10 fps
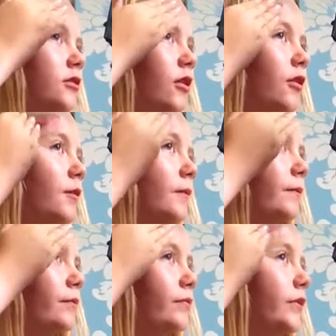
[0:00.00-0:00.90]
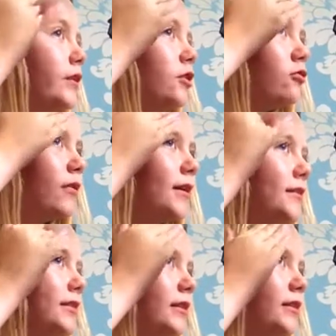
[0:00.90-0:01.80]
gone
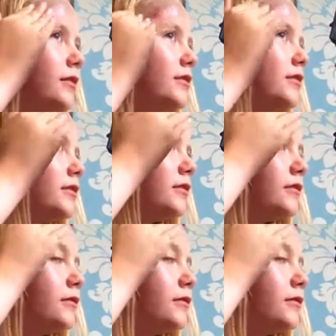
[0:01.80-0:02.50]
crazy nuts.